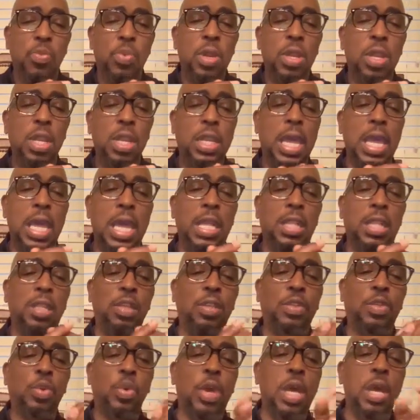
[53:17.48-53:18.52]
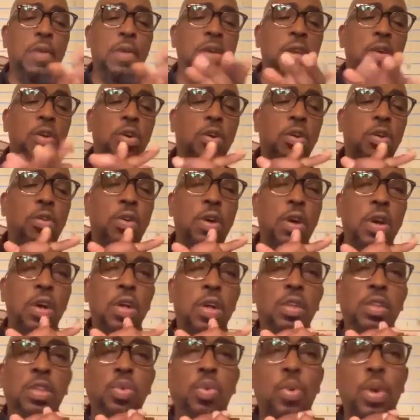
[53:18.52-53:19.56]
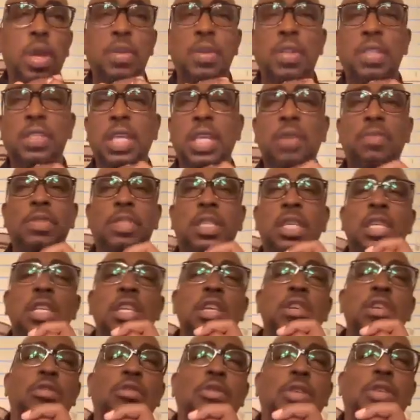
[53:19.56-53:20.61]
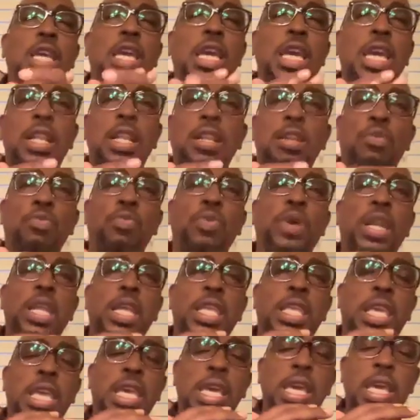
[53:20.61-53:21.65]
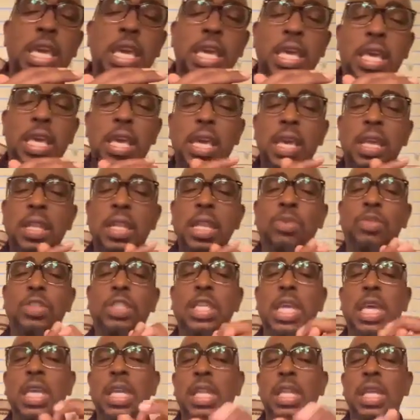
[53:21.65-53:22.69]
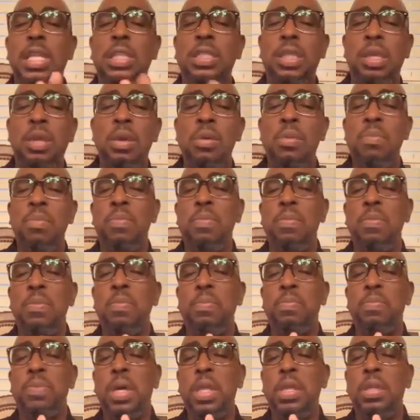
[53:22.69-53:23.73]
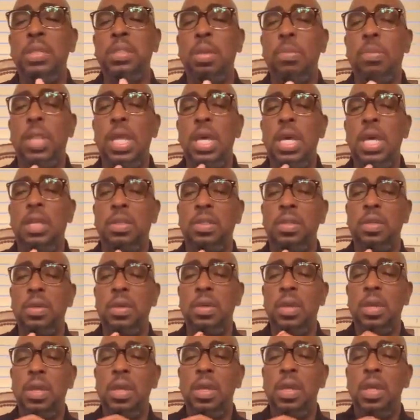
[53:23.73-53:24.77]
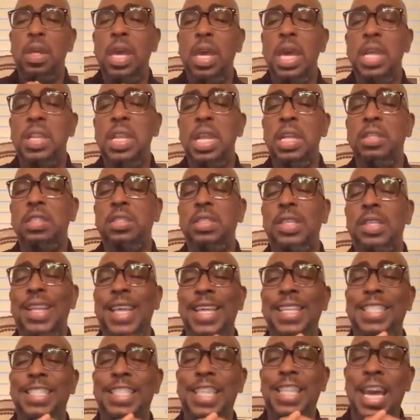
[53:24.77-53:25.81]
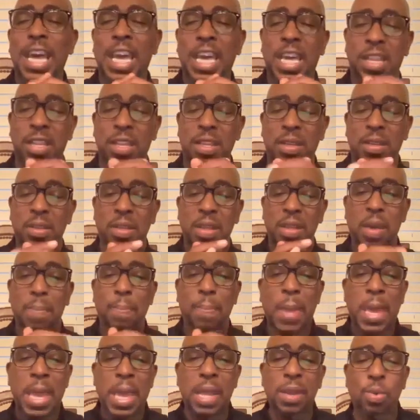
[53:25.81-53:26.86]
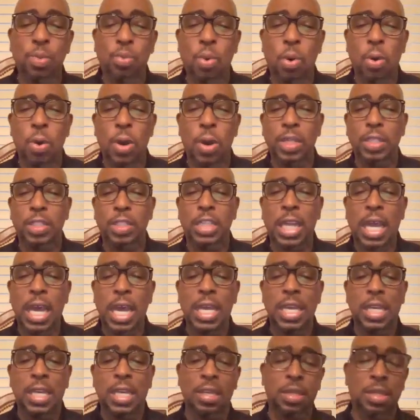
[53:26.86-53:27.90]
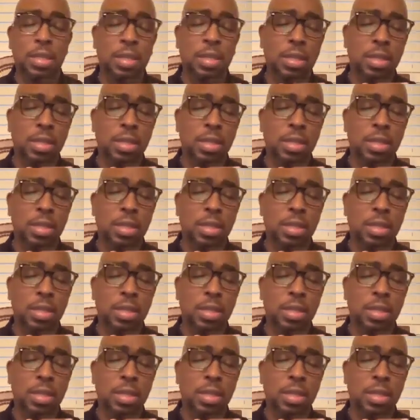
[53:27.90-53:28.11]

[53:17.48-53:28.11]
We look at a little 12 year old, 12 to 17 year old kid, little ruddy kid that was taking his brother some lunch. And there's still a giant, a man of war, a giant,